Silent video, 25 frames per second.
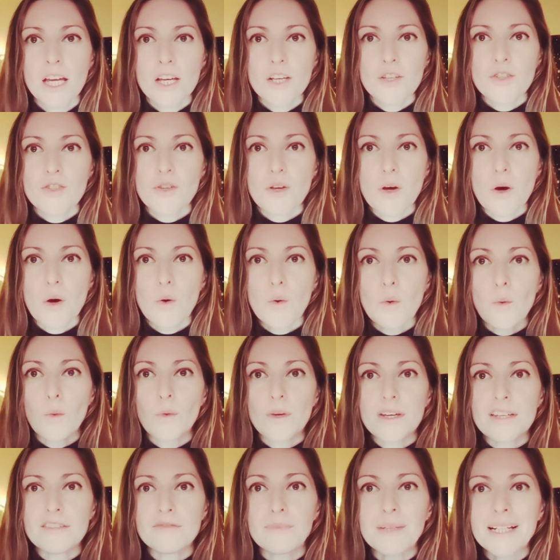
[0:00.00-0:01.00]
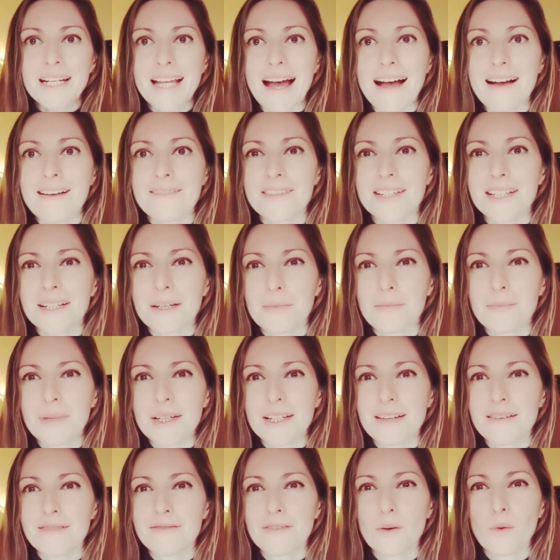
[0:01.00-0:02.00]
So we've been having a
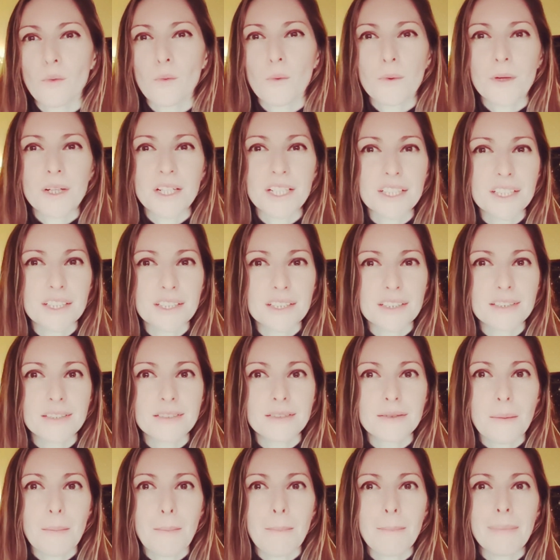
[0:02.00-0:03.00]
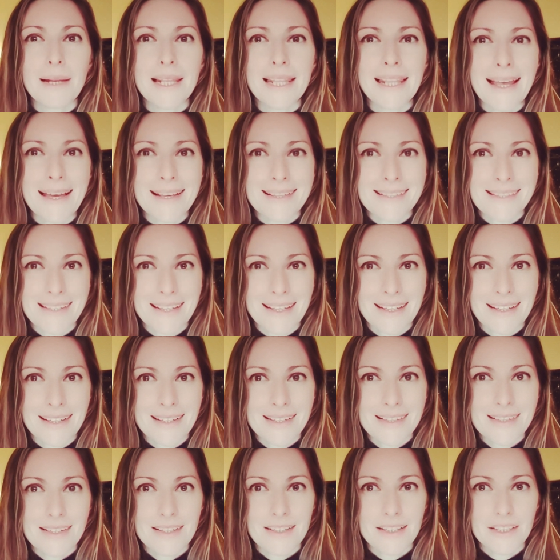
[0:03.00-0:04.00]
bit of a weird
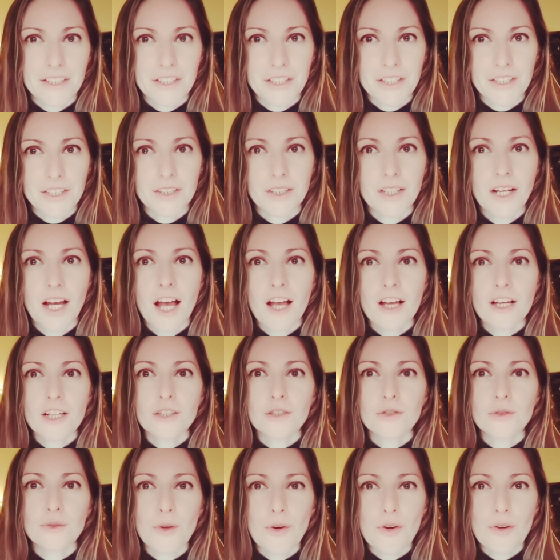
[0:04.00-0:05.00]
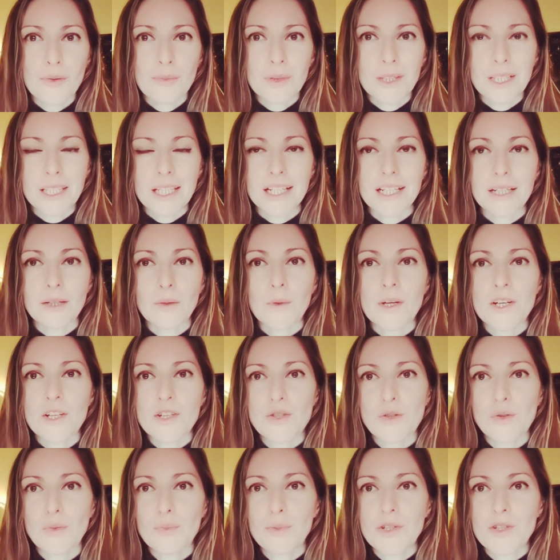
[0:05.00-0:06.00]
blessings year. Normally, when
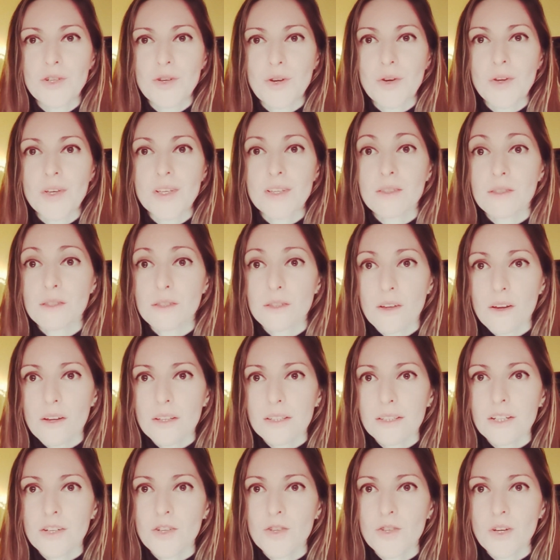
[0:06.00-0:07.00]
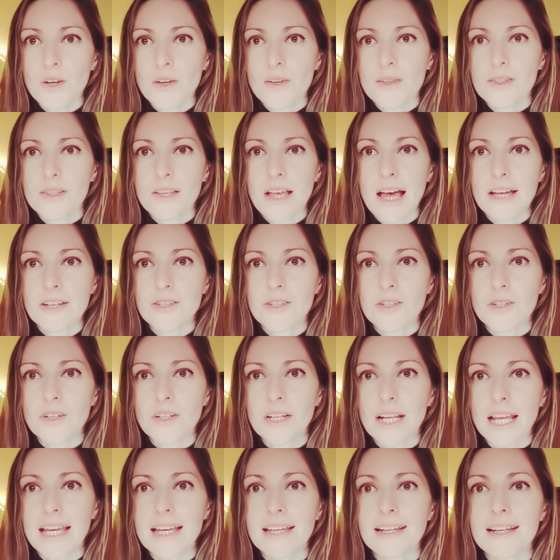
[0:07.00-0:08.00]
Jupiter is not conjunct
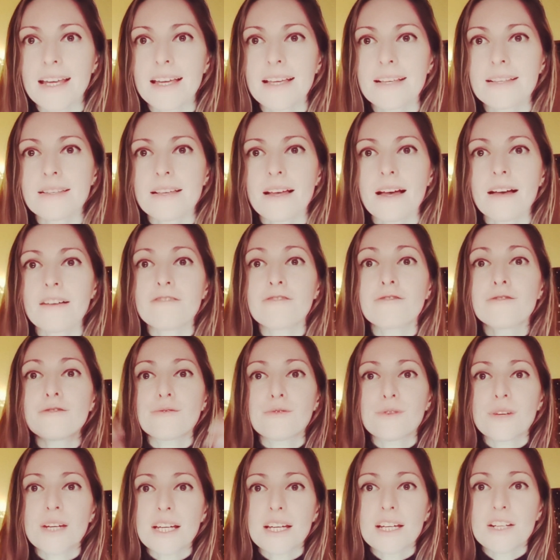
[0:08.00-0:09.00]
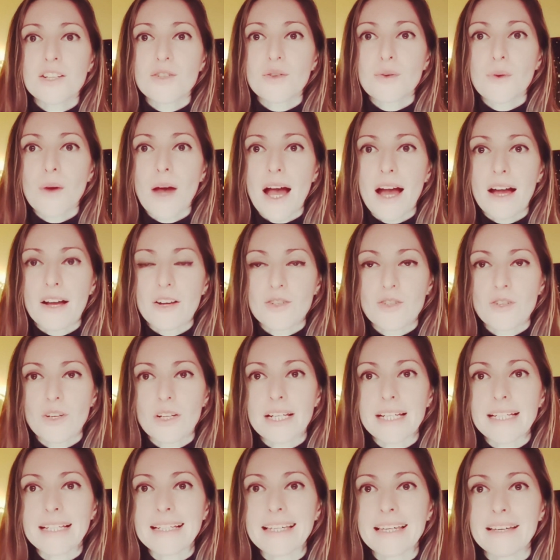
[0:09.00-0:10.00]
Saturn, it is free to
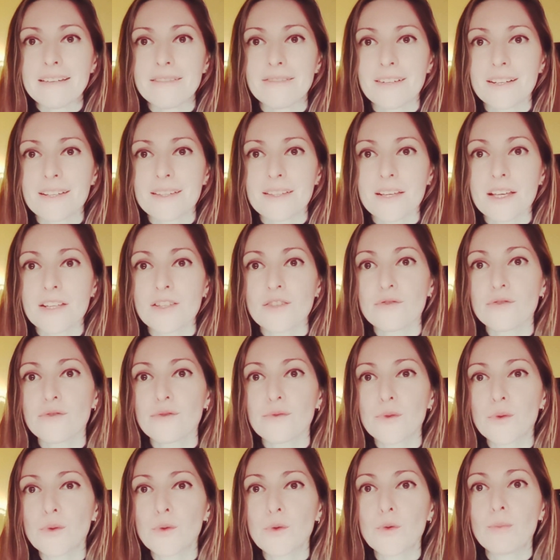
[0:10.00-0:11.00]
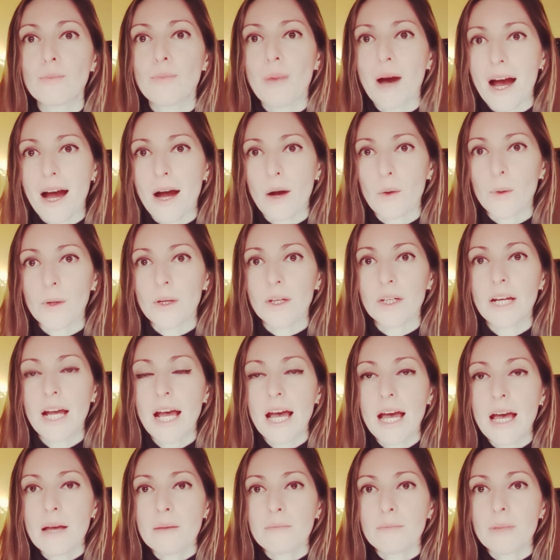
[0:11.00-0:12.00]
actually give us its full power.
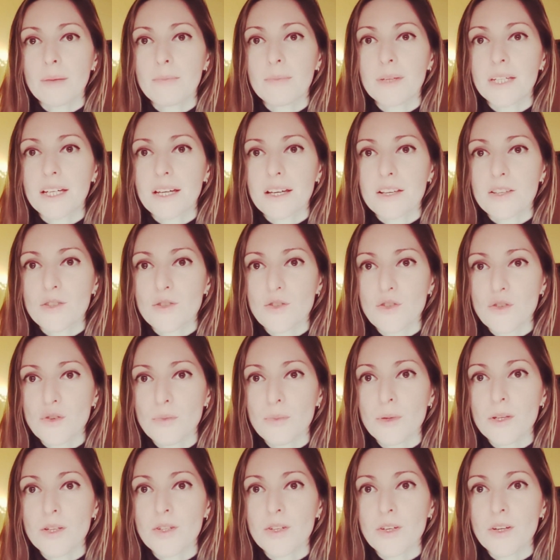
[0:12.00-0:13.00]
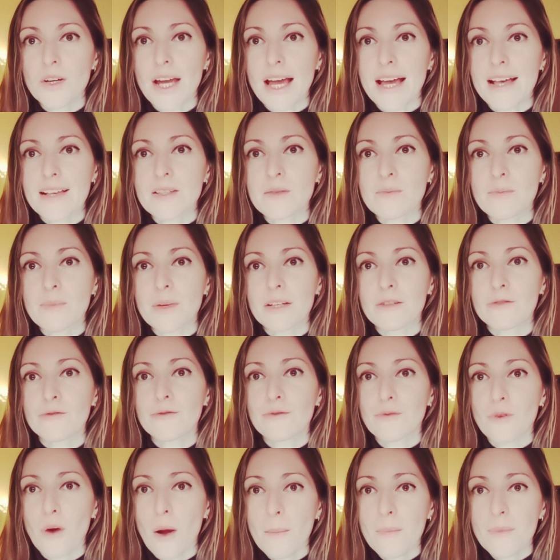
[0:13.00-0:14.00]
But because Jupiter has been
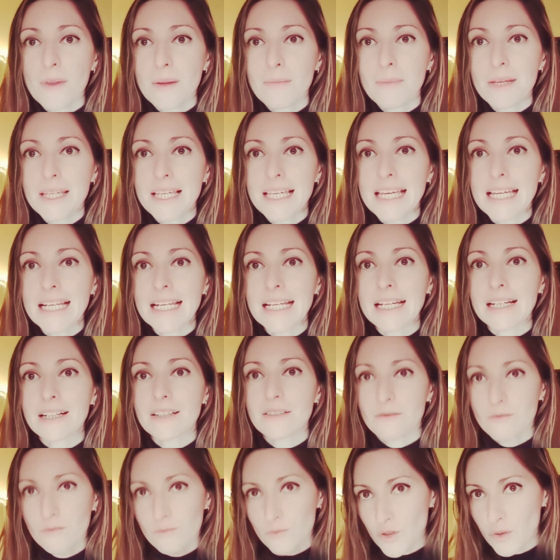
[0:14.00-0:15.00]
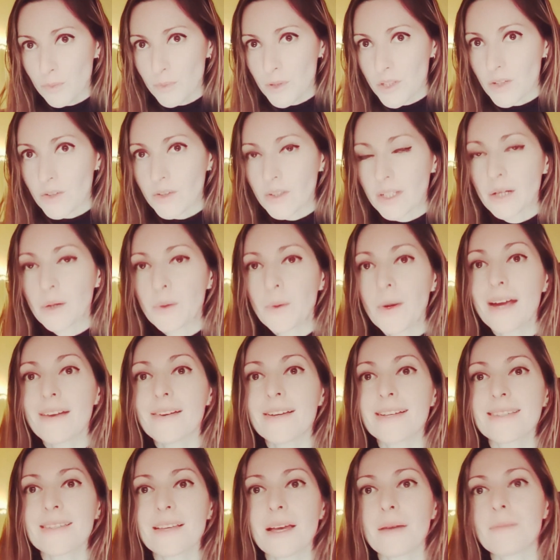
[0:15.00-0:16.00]
from the beginning, Jupiter in
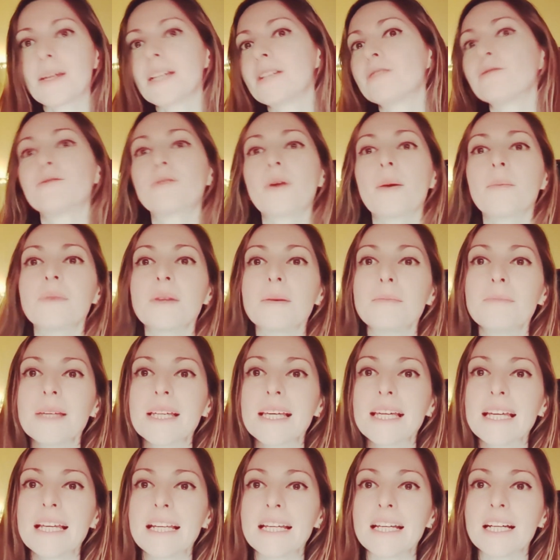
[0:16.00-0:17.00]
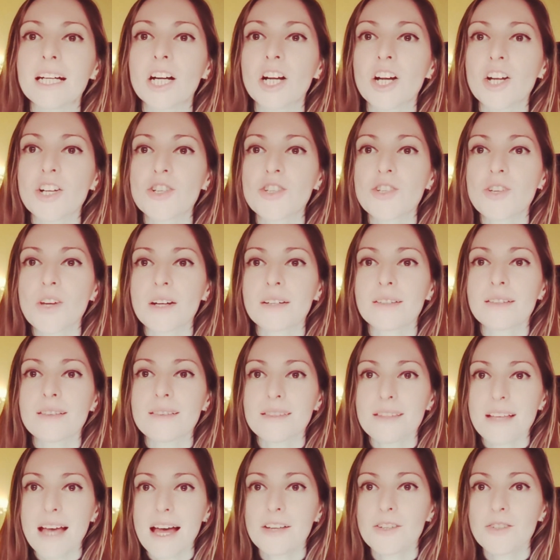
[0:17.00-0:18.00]
Aquarius, from the beginning conjunct
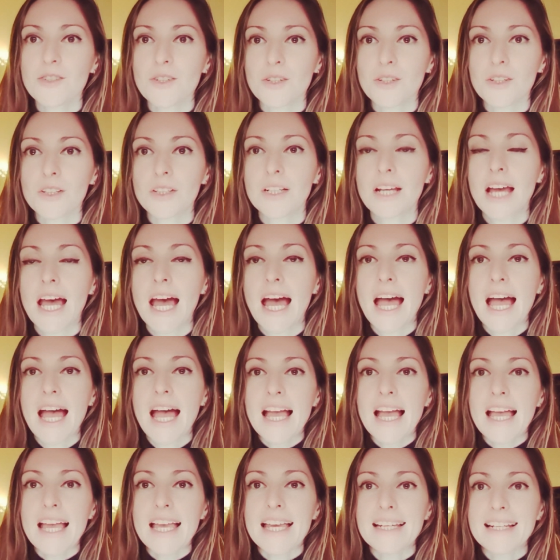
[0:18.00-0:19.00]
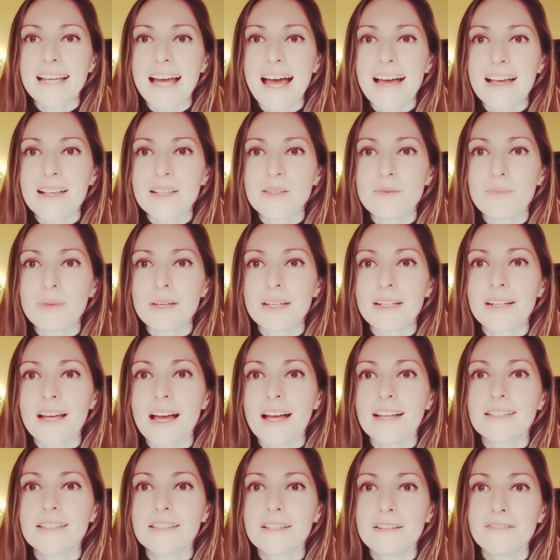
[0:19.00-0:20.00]
Saturn, it has been
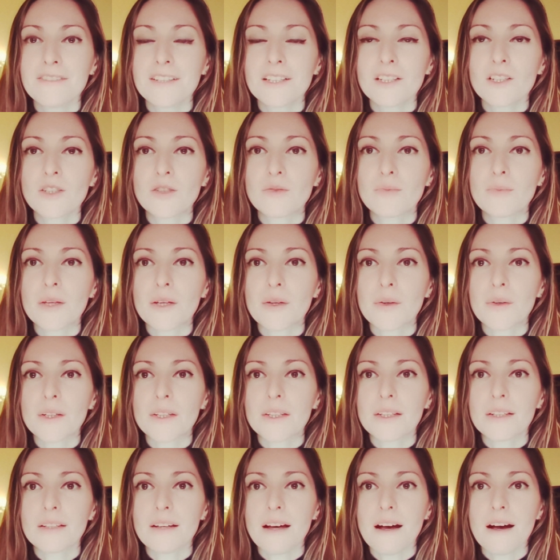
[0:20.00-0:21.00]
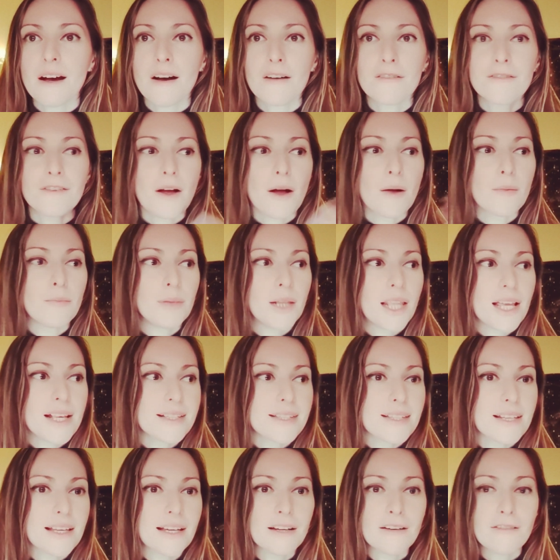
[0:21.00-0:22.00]
a difficult period of a
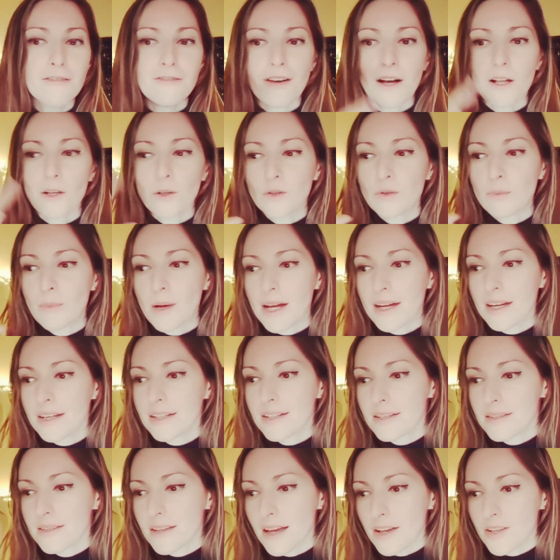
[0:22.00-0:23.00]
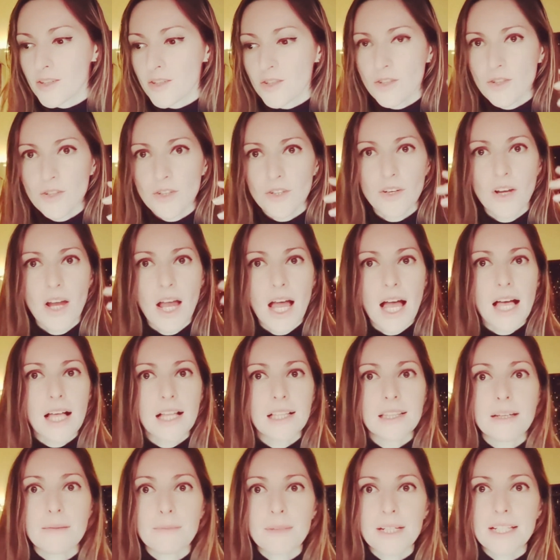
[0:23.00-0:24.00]
blessing followed by a disaster,
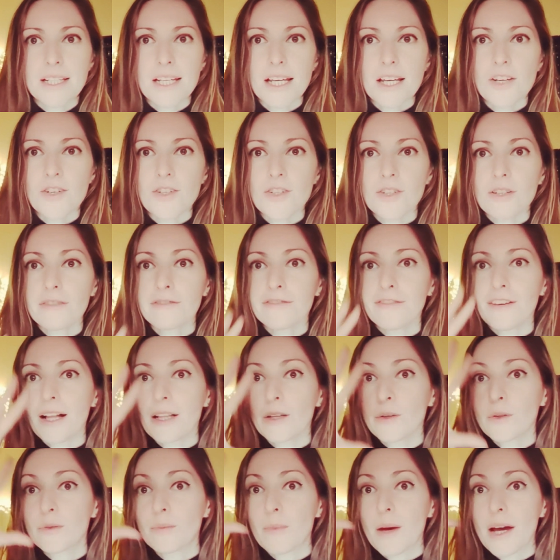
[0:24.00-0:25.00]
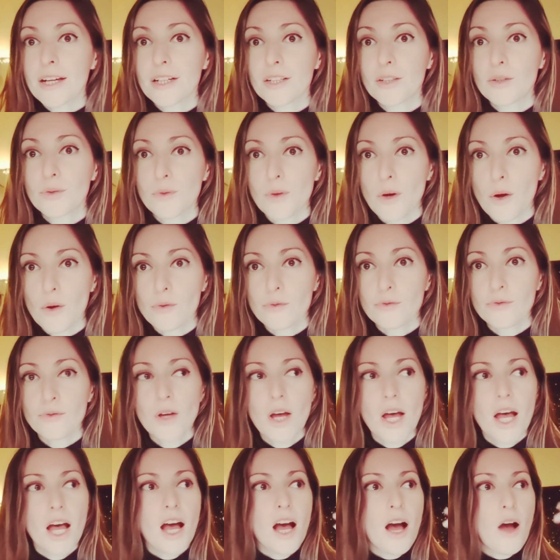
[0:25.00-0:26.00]
a limitation followed by growth,
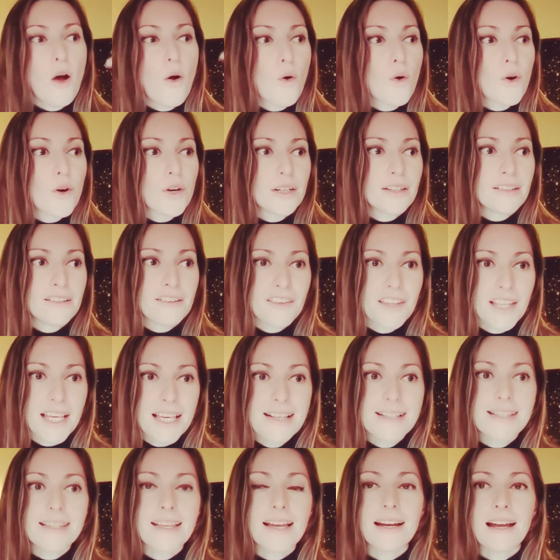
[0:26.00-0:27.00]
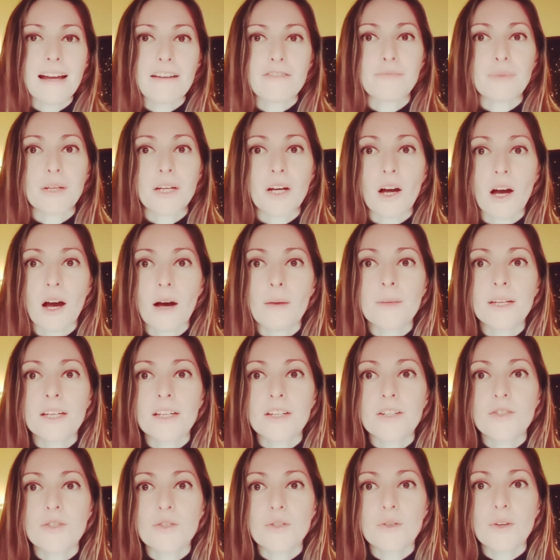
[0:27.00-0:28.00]
or things that have been coming
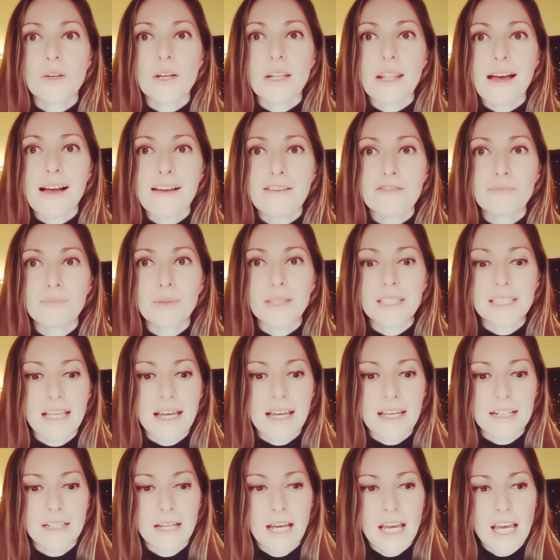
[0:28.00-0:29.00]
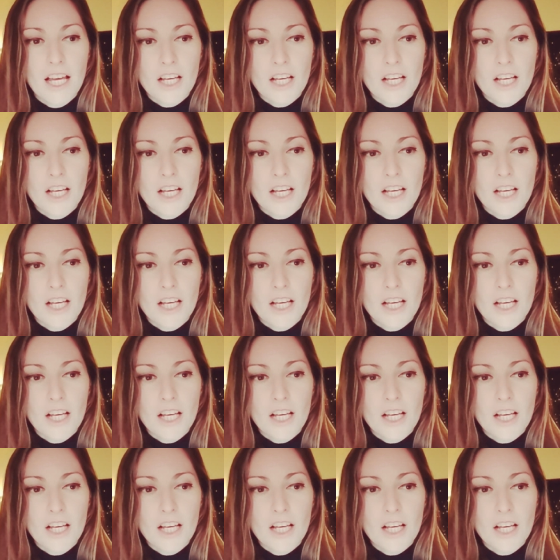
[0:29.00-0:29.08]
into your life, but then